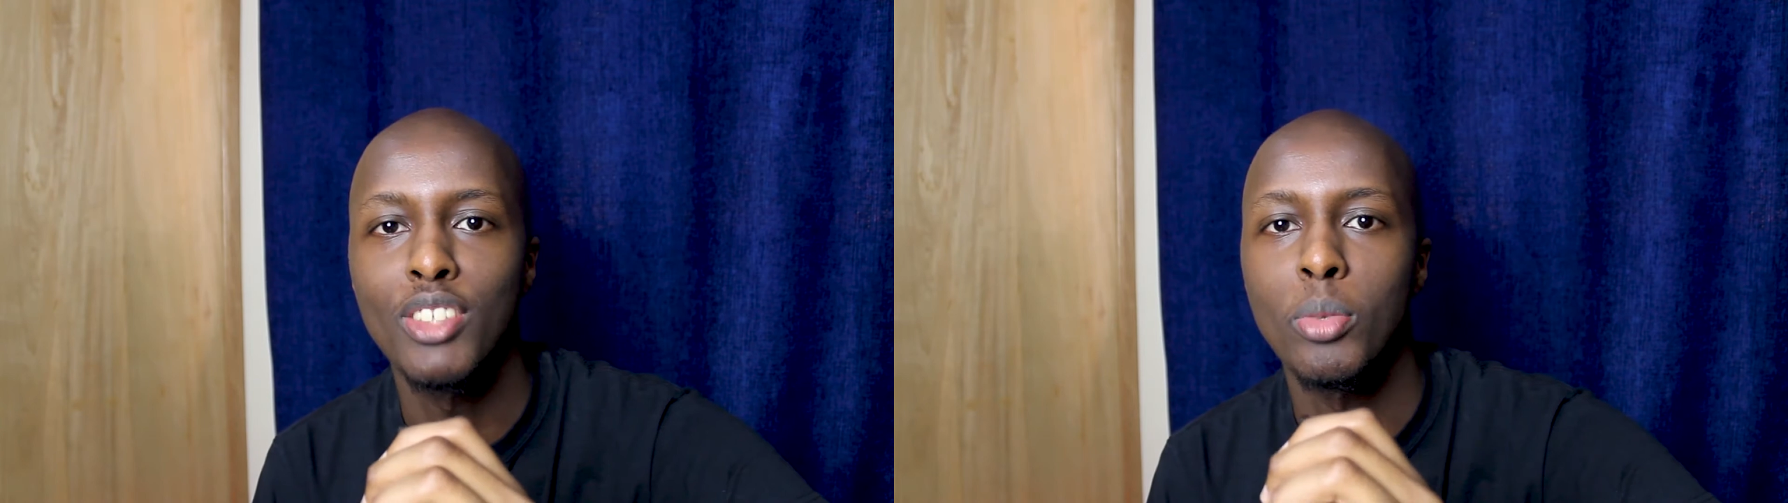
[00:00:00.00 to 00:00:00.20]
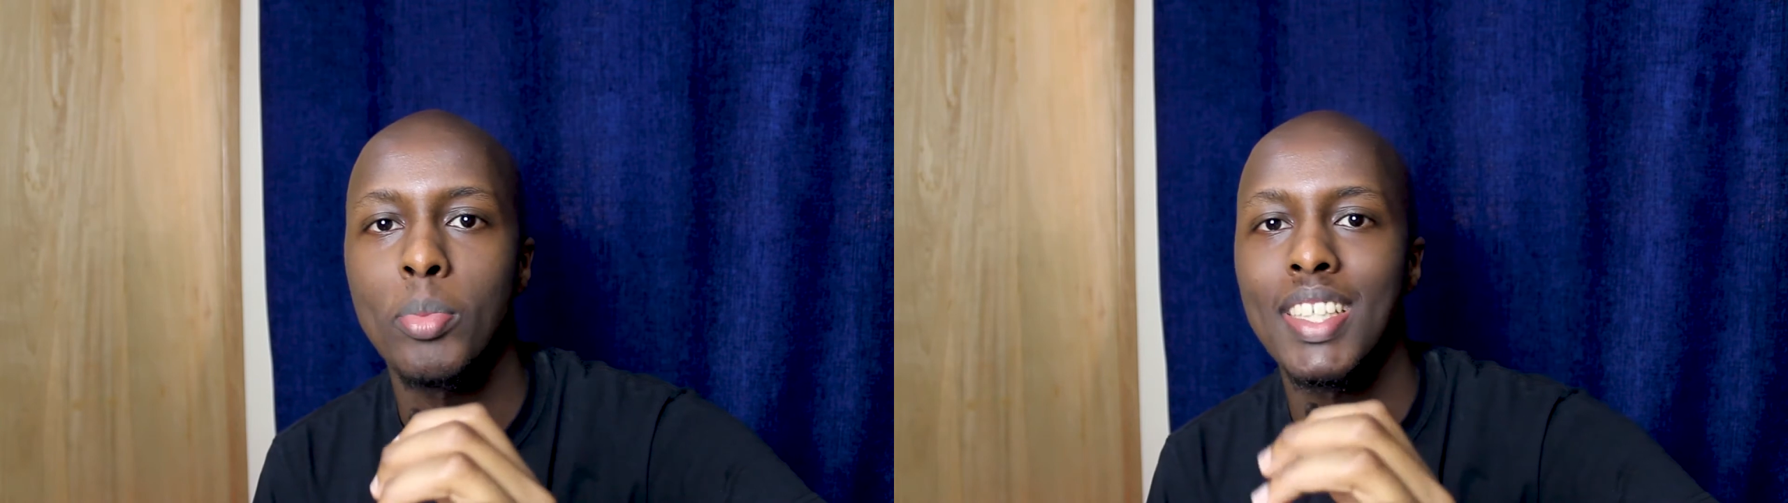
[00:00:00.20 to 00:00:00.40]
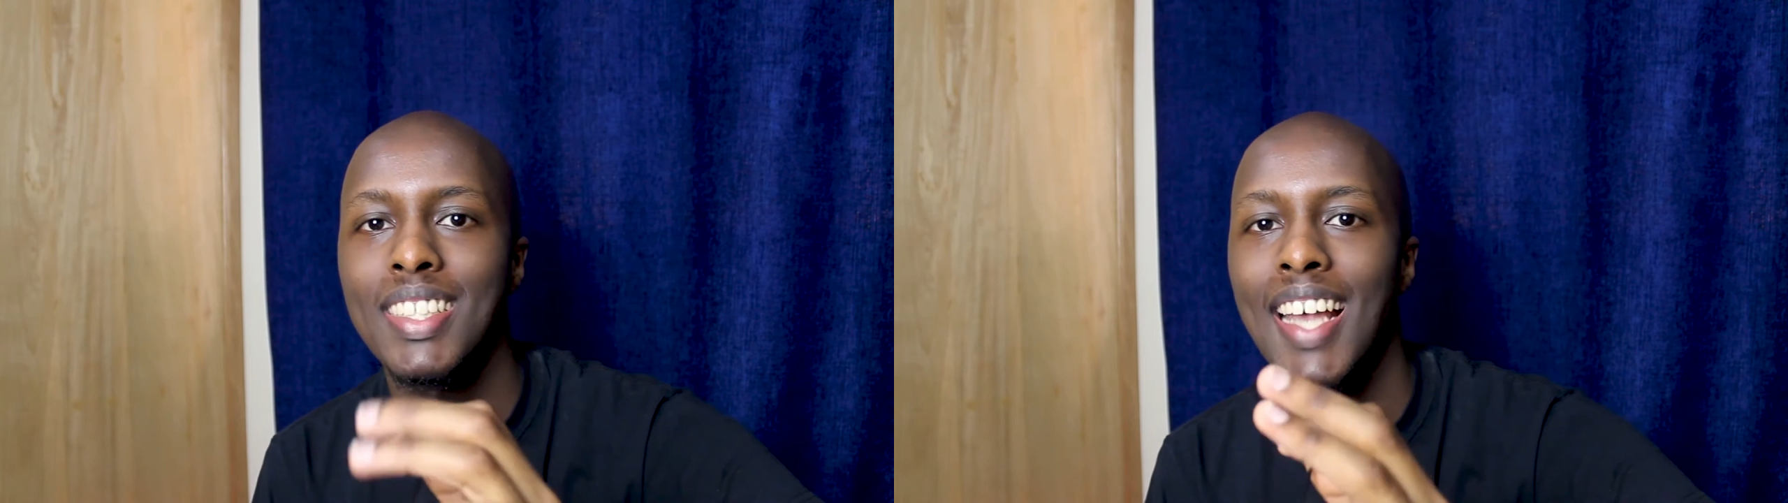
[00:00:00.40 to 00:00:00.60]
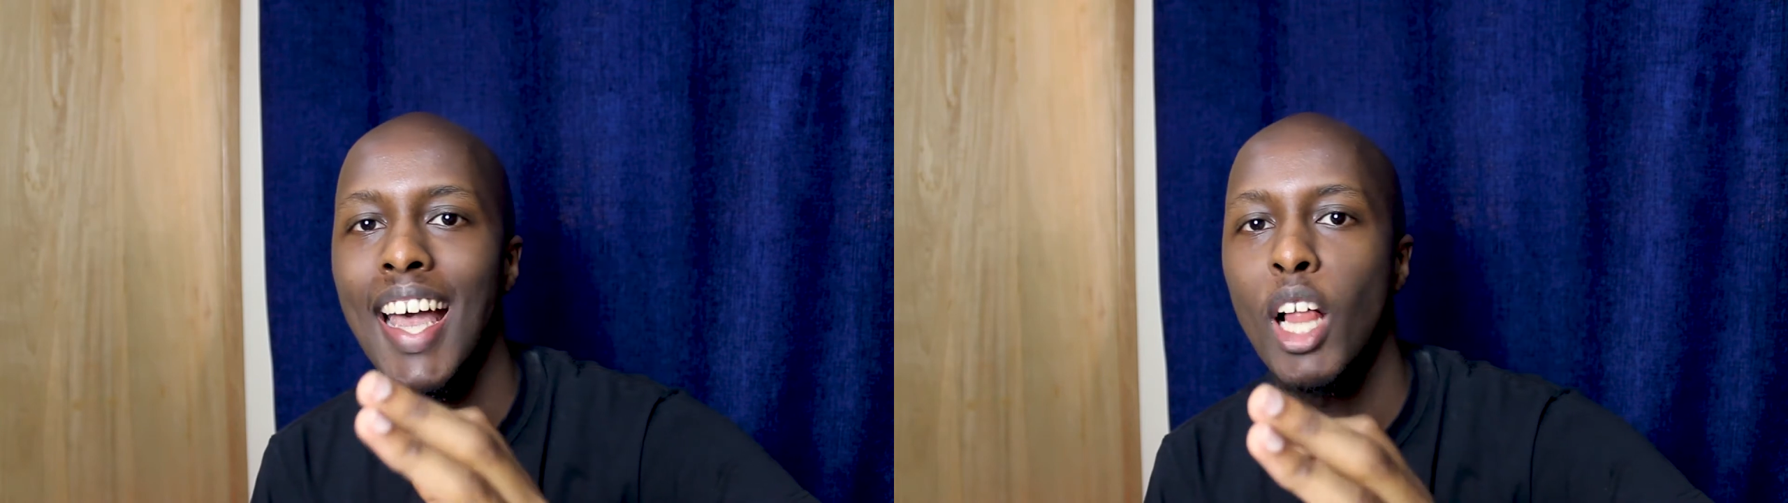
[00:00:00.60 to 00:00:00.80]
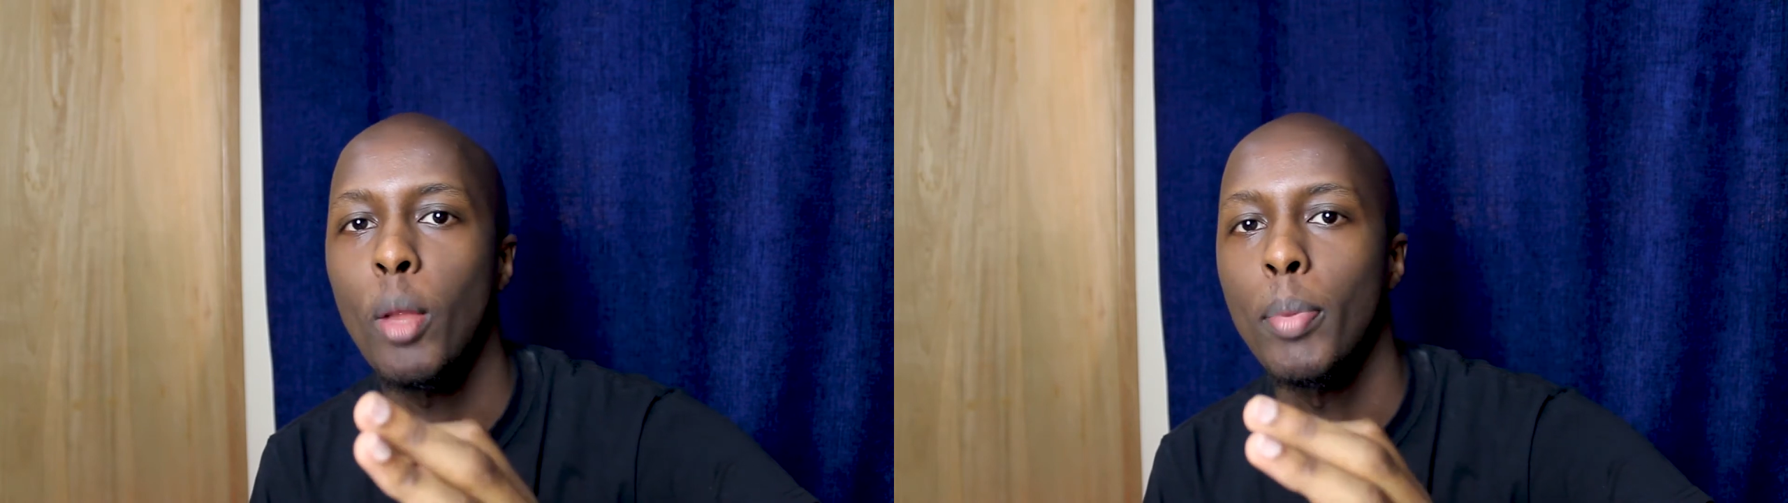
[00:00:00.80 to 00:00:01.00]
Ezra means
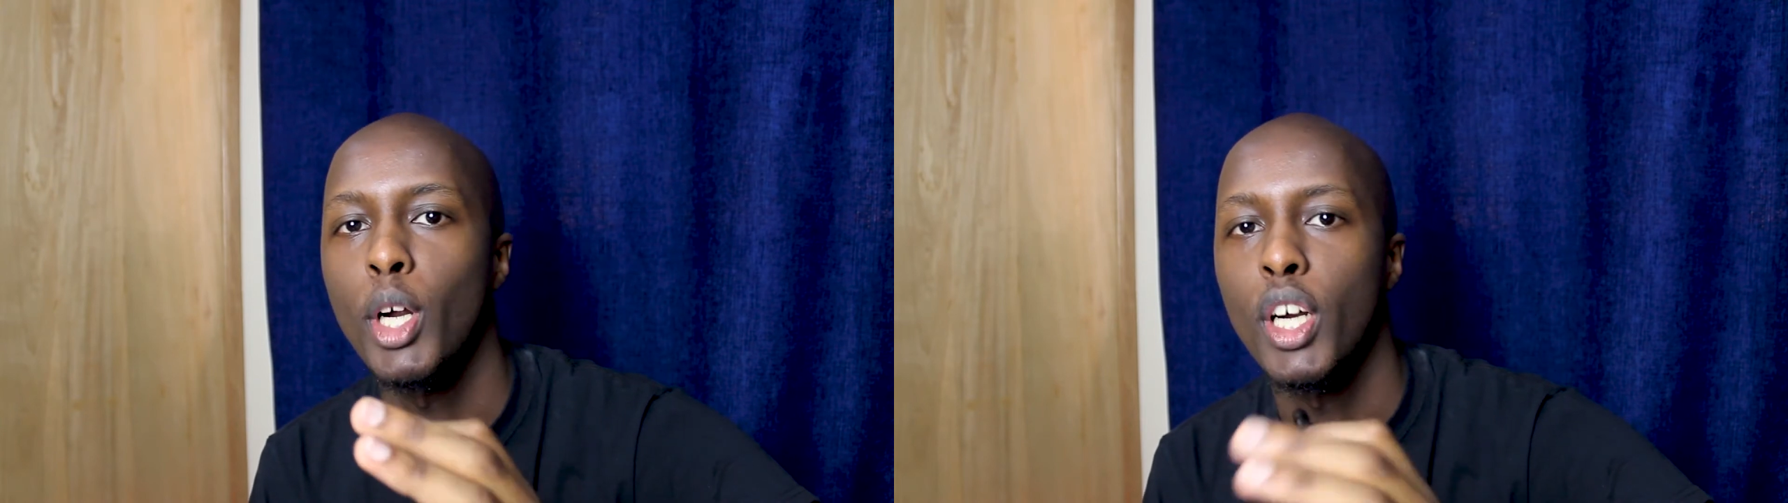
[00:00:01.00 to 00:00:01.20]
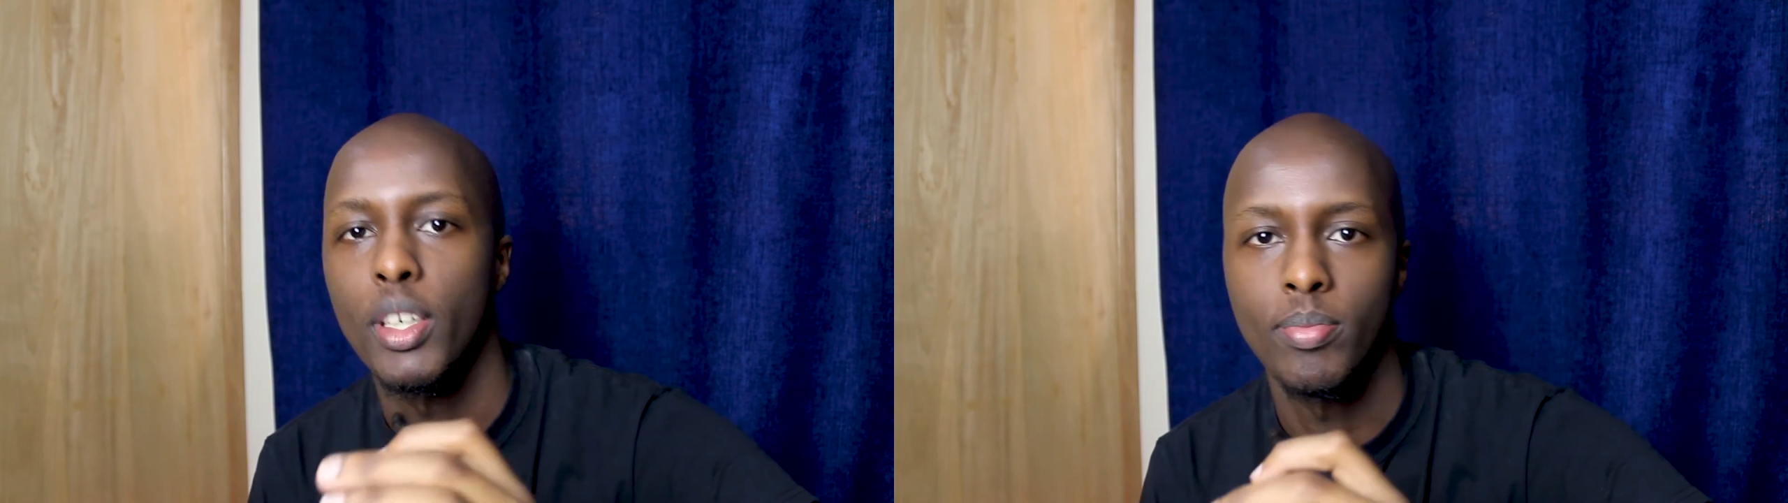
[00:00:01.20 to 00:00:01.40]
helper.